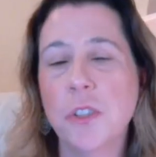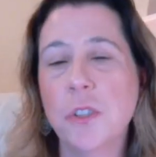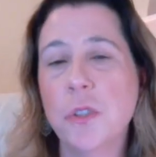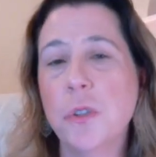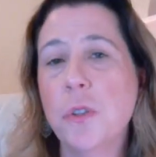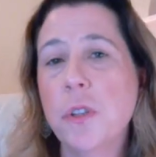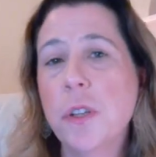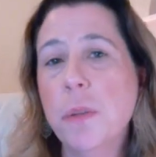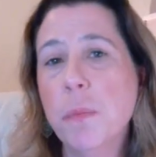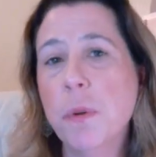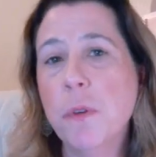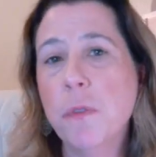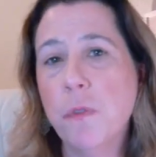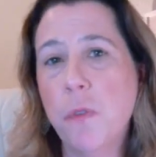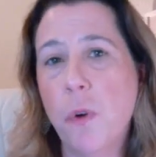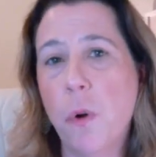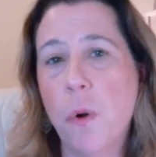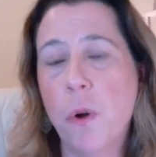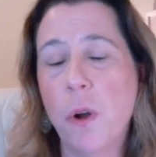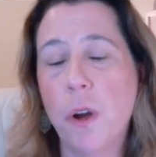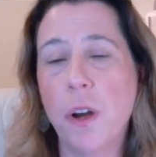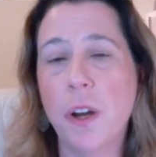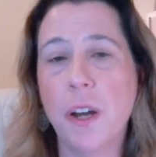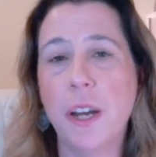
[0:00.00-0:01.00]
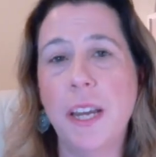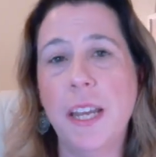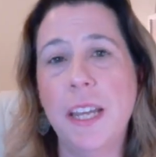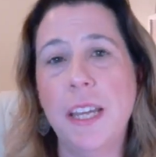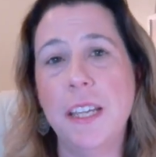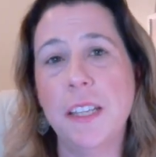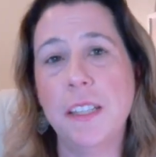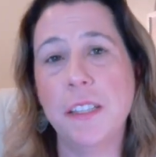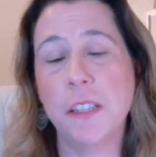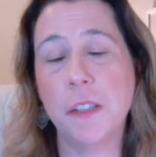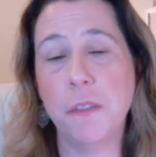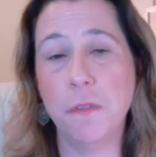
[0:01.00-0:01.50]
Tool number 4
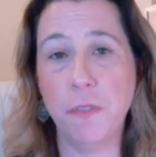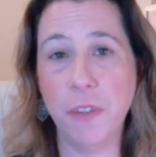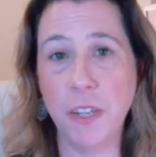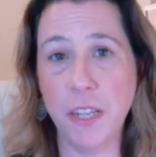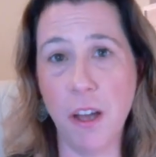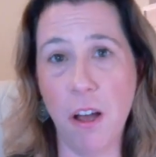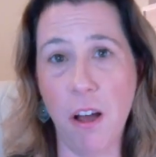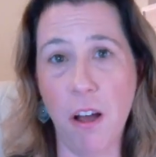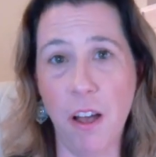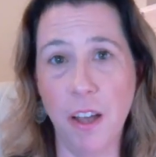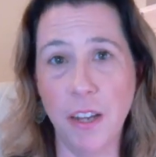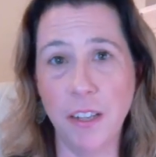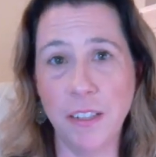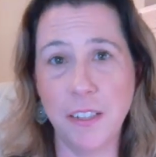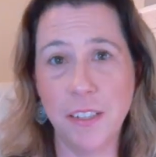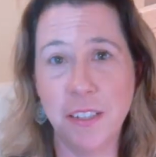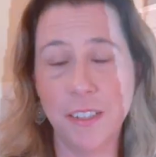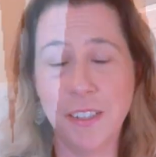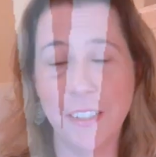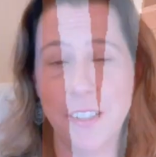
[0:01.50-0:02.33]
is Vyond.